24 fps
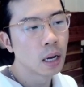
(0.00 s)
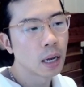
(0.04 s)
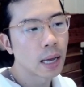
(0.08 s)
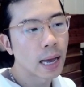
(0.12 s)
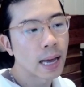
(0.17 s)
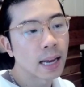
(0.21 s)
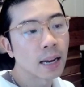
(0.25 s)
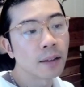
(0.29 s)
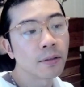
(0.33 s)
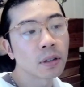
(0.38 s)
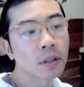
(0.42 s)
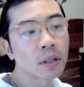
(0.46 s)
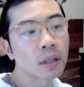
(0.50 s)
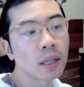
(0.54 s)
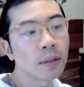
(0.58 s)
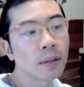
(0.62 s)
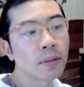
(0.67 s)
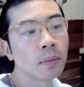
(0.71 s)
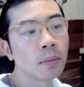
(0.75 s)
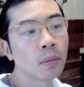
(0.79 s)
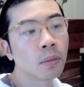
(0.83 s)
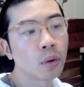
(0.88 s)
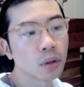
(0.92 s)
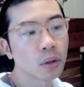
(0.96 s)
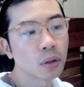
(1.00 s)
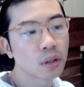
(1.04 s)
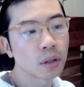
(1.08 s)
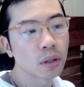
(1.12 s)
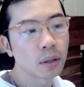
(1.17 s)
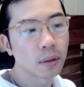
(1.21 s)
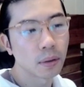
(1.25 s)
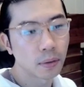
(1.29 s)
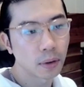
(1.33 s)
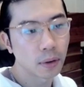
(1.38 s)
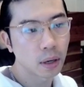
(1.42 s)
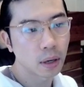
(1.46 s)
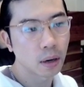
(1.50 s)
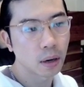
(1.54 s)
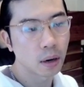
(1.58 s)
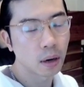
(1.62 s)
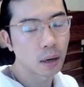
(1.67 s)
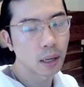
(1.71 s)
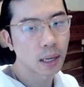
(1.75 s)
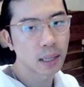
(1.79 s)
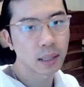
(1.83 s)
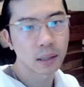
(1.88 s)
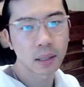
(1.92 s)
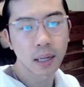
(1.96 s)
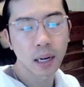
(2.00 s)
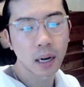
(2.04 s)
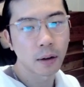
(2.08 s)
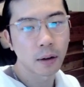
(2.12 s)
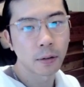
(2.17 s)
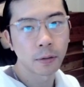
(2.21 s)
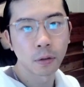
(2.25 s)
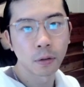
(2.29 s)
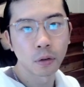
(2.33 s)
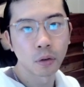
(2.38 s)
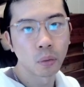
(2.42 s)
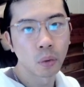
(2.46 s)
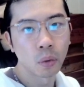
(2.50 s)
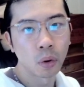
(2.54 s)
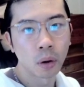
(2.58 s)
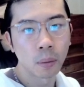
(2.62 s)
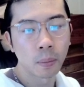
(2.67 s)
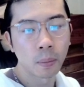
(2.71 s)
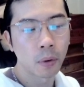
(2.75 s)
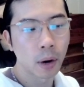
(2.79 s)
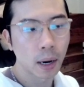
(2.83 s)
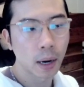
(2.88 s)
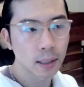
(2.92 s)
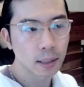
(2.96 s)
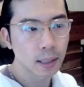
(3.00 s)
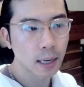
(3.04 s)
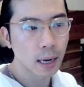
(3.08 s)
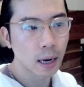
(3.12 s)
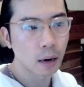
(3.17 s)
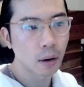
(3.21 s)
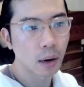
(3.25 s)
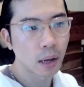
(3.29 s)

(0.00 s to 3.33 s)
And if it's even more severe, let's say a full war breaks out,